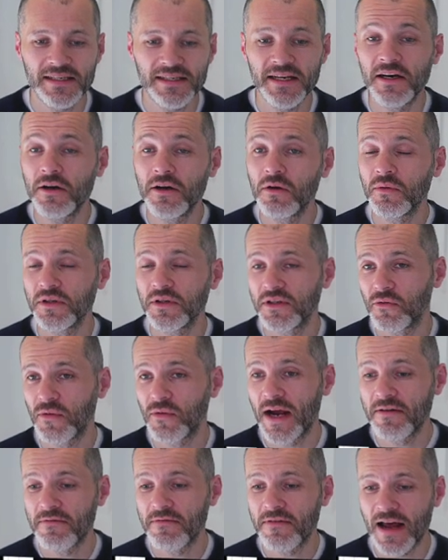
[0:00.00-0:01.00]
here was a
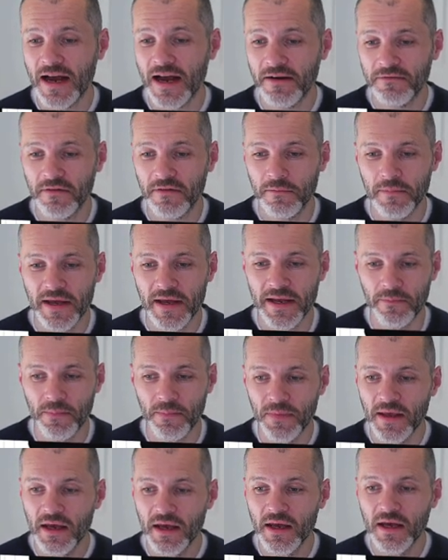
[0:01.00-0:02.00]
red flag for me.
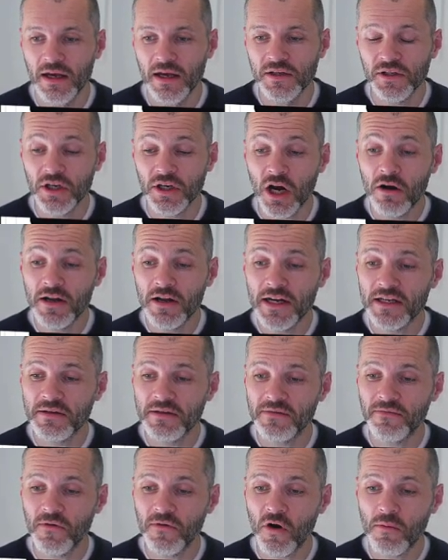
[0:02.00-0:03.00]
So currently the
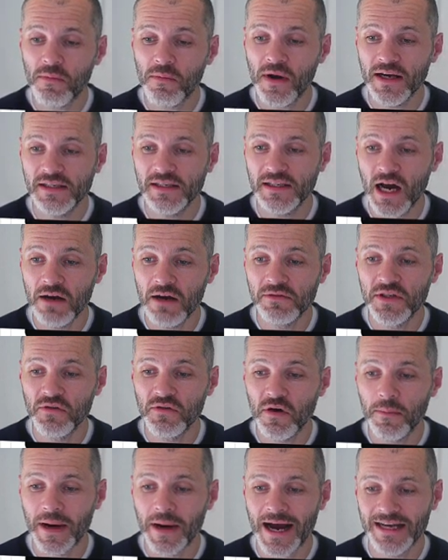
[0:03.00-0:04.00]
floor price of
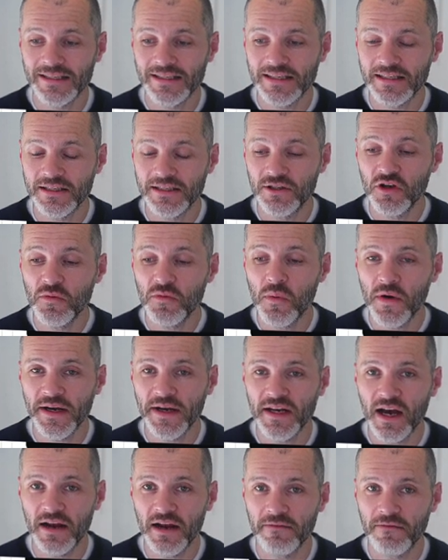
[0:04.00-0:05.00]
Sewer Pass is
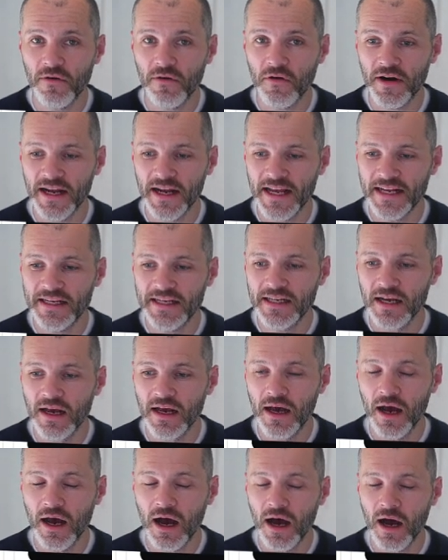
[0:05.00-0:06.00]
2.94 ETH
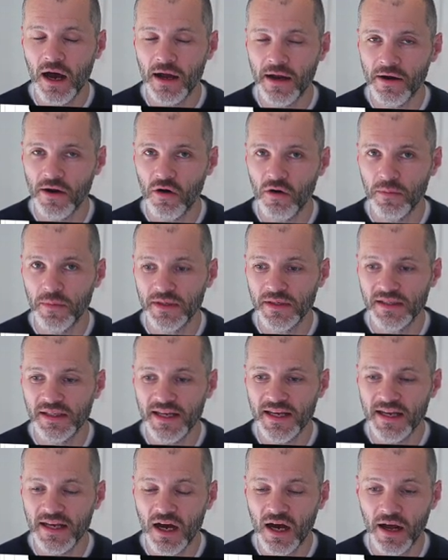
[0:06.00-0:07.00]
on
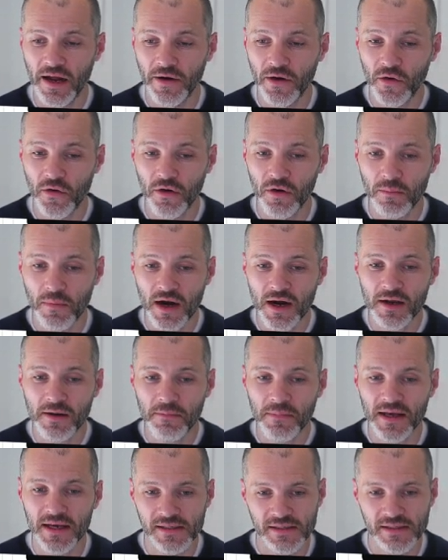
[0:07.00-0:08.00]
OpenSea and other
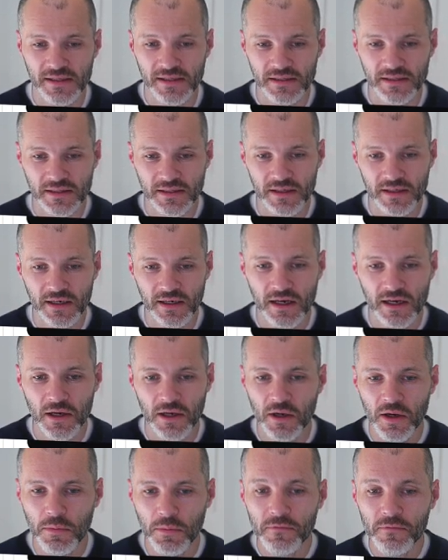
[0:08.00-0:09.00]
marketplaces.
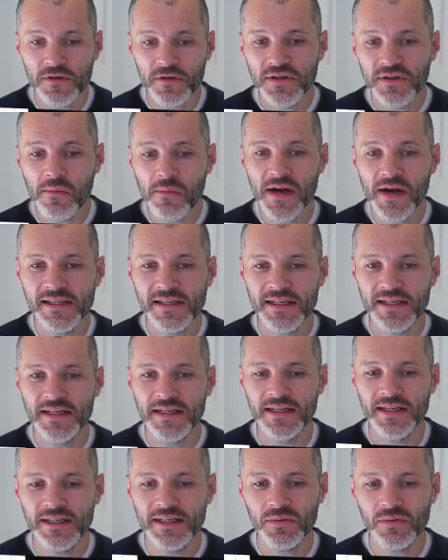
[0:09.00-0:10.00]
But for some
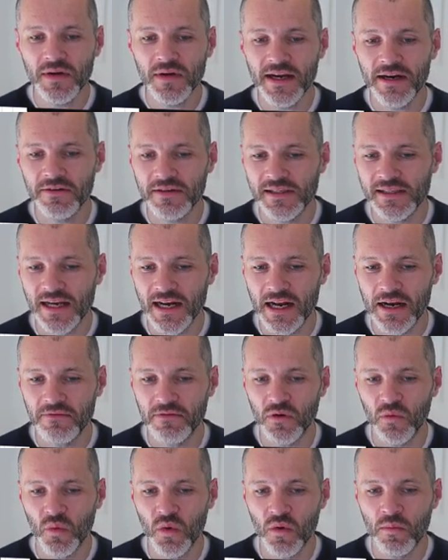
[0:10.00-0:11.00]
reason, this one here is selling
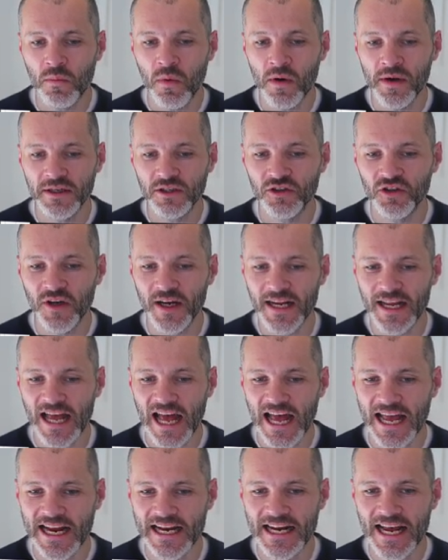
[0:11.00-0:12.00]
for
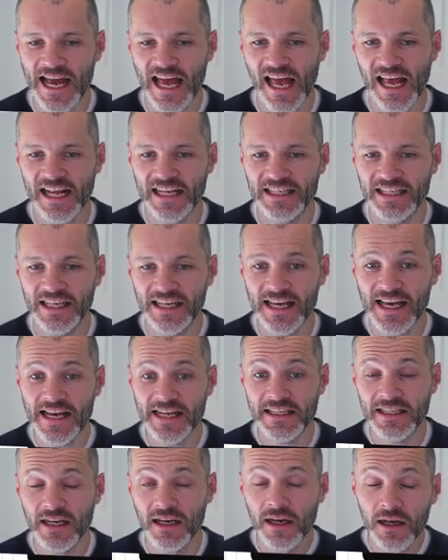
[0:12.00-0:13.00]
1.388 ETH.